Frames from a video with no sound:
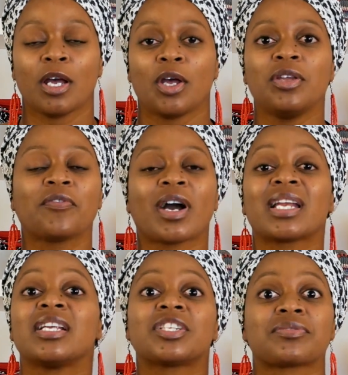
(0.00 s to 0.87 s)
You've got
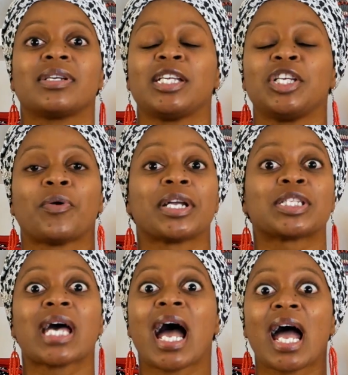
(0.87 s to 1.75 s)
literally your
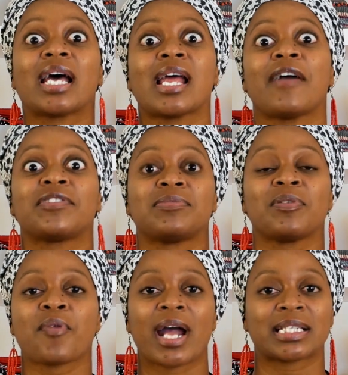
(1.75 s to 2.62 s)
entire life to be
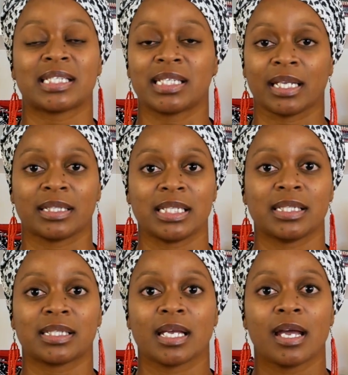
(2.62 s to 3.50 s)
practicing these.